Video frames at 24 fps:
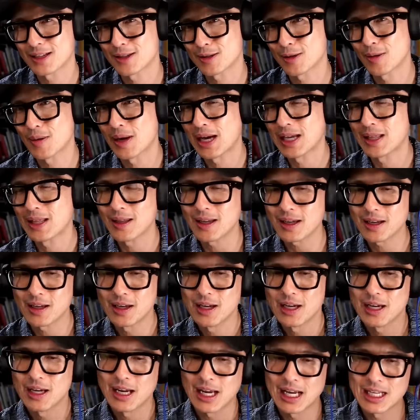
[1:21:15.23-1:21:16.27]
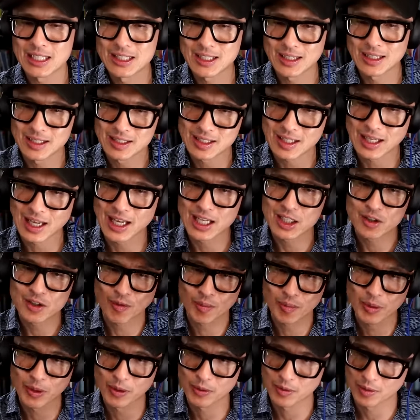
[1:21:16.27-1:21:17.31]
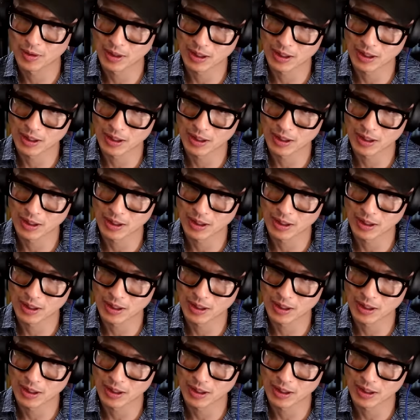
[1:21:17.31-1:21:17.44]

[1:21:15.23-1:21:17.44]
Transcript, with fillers: So I think it's it's a case for both,